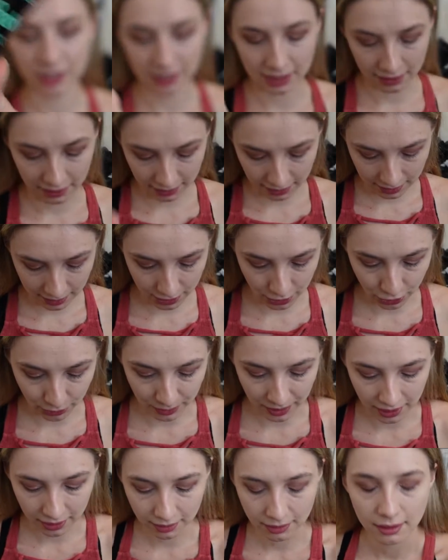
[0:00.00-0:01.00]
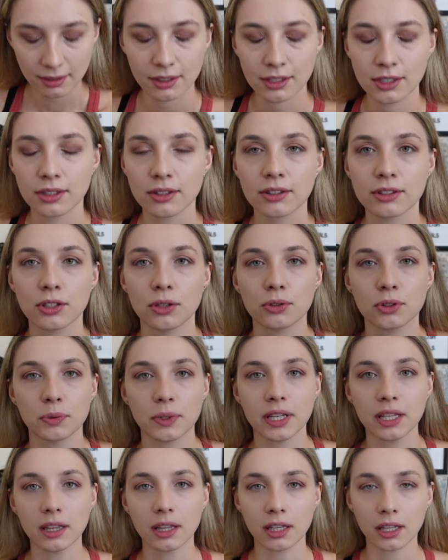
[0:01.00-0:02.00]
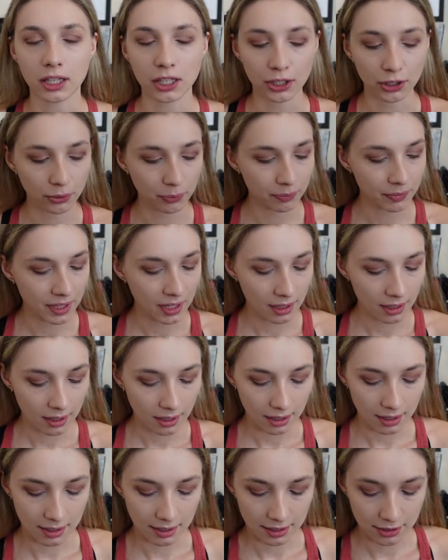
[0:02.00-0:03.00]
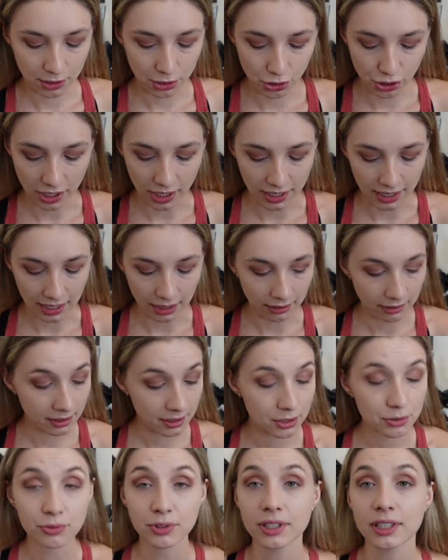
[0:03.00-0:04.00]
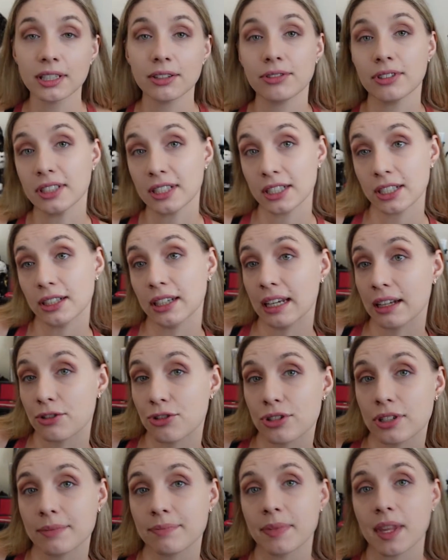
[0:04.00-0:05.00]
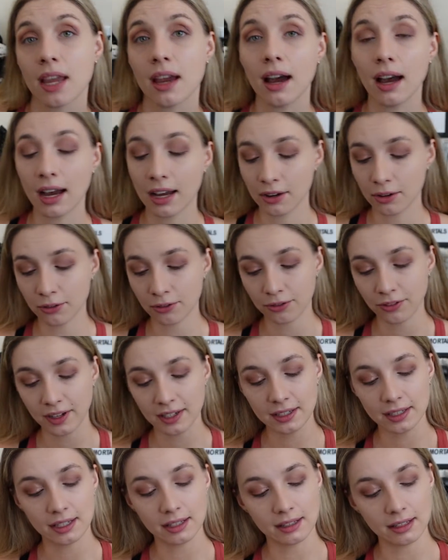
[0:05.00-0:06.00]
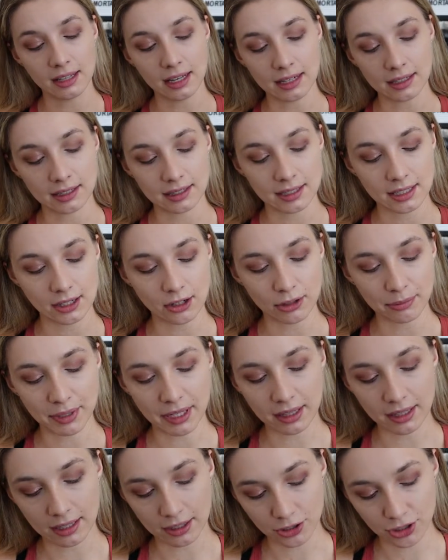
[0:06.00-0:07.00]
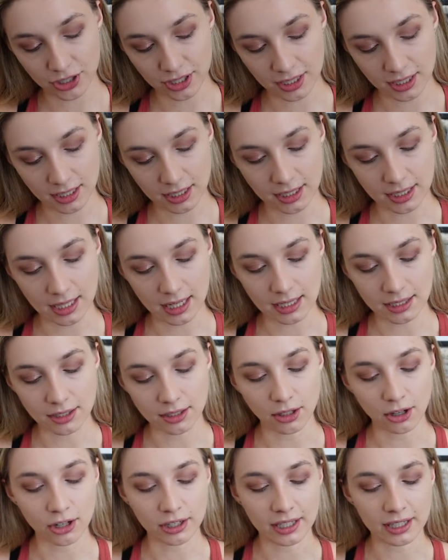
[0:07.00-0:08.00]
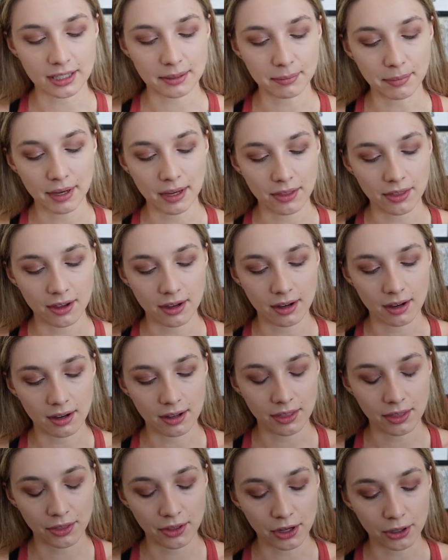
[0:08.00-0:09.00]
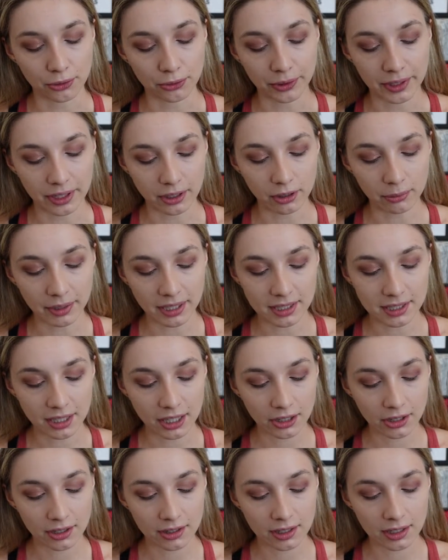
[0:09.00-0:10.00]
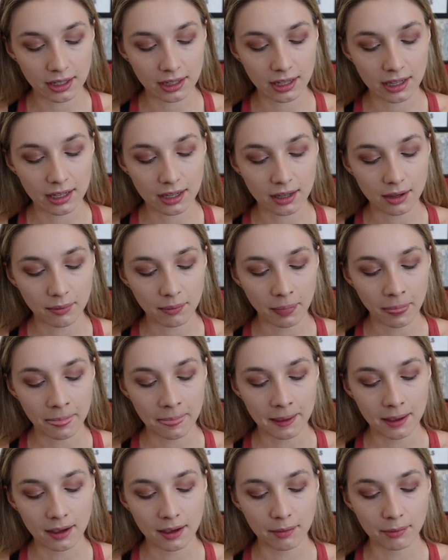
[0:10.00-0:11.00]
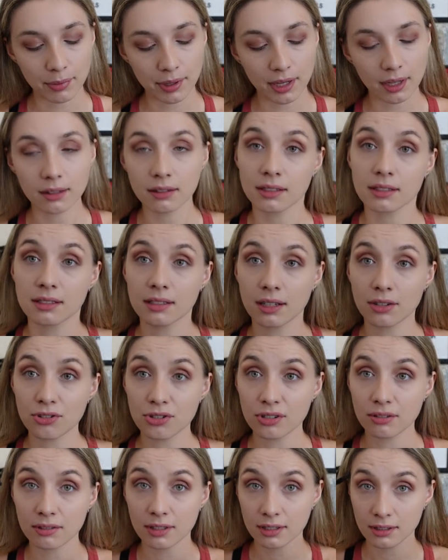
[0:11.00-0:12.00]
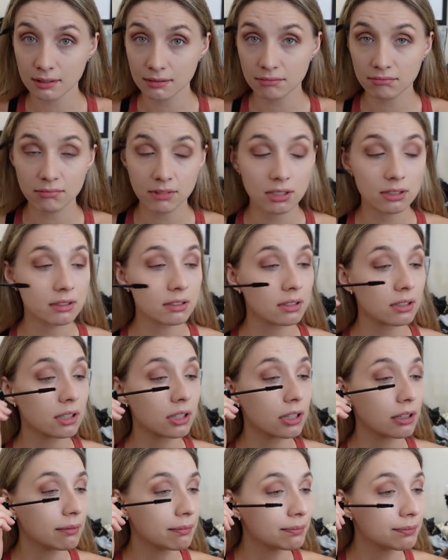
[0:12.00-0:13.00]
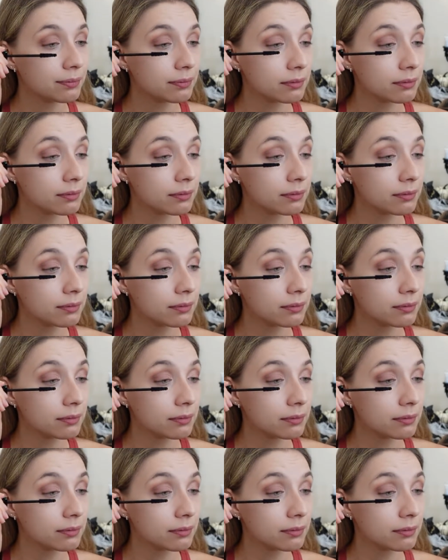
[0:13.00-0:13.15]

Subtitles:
sent this to me. So sweet, thank you. To try out, and it's really, really good actually. I don't find it lasting on my lashes as long as their real mascara that I like, but this is actually, this is still good.